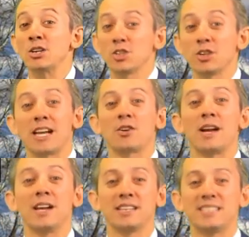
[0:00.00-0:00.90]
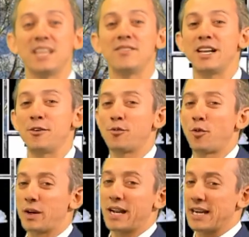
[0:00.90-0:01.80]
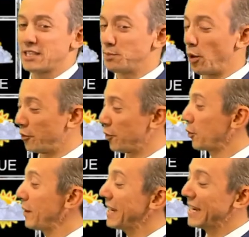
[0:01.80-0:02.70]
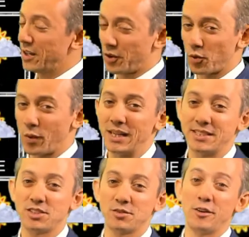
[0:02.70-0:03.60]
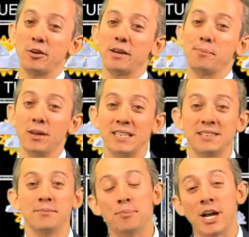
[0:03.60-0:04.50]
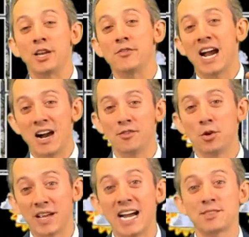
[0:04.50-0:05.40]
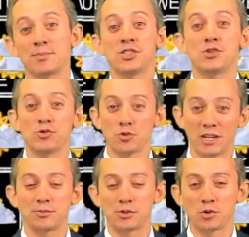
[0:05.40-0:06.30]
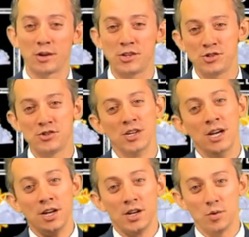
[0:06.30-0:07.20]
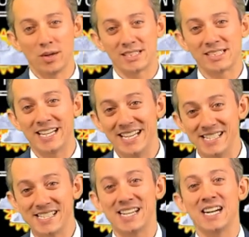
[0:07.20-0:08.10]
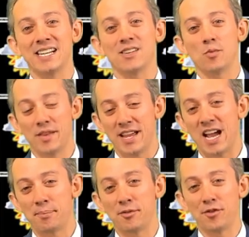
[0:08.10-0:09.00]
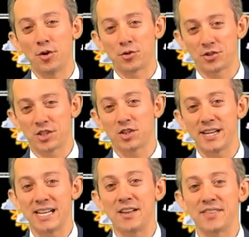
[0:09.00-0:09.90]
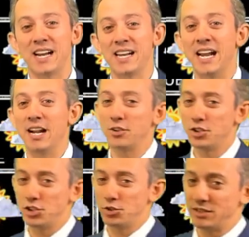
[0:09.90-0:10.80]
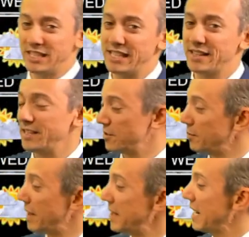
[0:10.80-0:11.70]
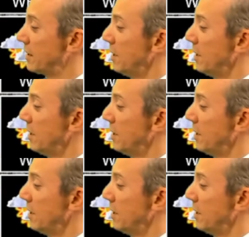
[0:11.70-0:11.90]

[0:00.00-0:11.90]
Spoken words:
Here's a look at our inland 7-day forecast. Smoke for the weekend. Otherwise, it's fairly pleasant. But if you have those asthma issues or respiratory issues, you want to stay inside with a HEPA filter to clean out that air. Juneteenth is Monday.